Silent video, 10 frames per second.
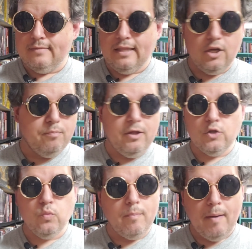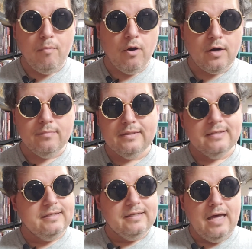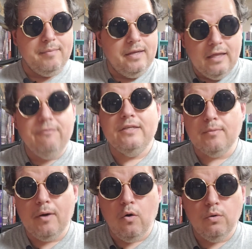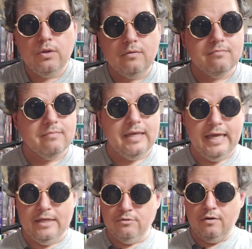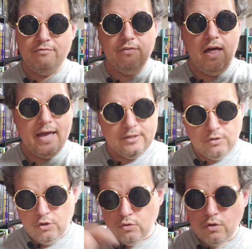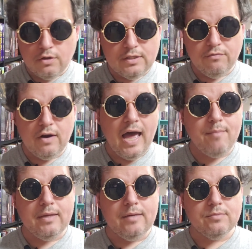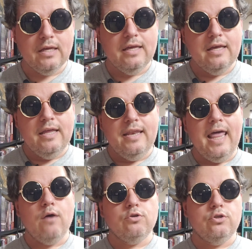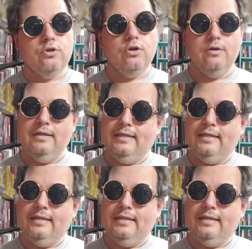let your players whoop up on him. I mean, if he's a beholder, he's going to fly. He's going to use all his different eye beams. Now, sure,